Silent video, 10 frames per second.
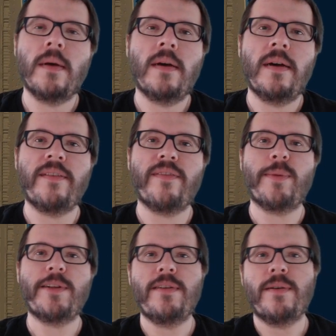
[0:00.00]
Hi
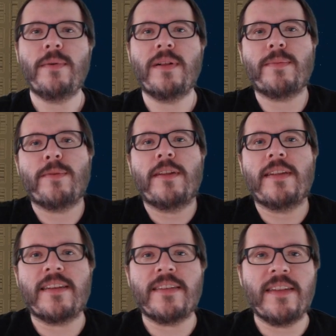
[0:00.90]
everybody, welcome to the
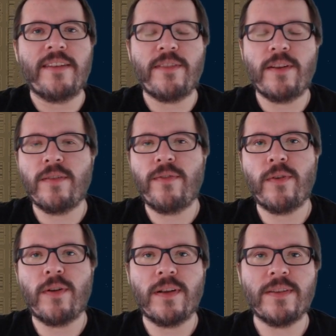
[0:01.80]
next devlog
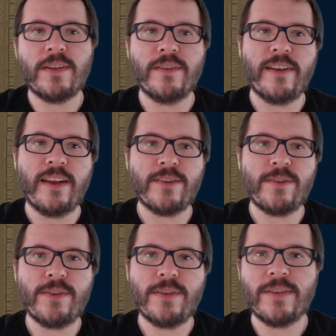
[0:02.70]
for City of
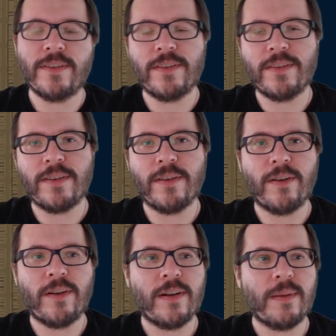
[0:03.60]
Gangsters. This is
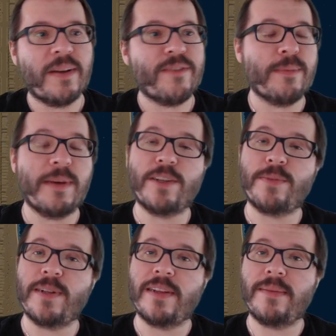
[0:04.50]
our mafia
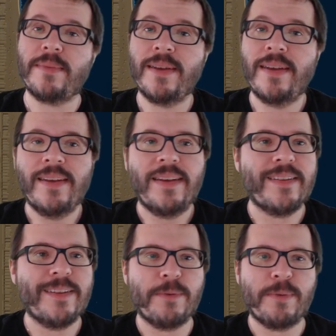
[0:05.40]
management game
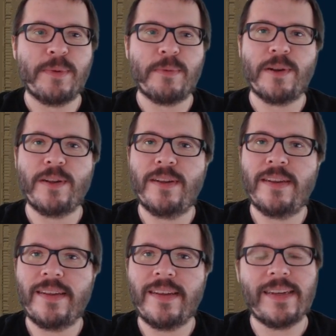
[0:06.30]
that we've been working on,
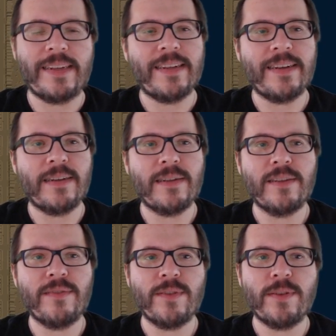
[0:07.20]
and in
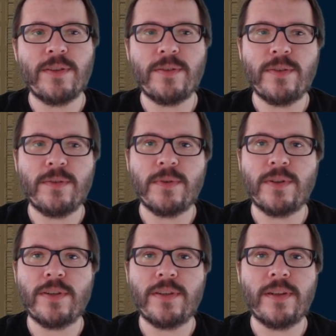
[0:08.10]
this video series we're
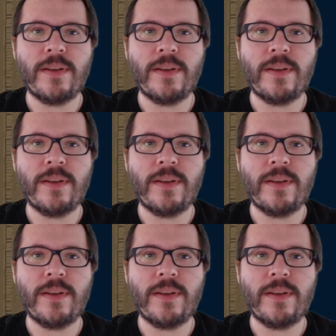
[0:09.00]
just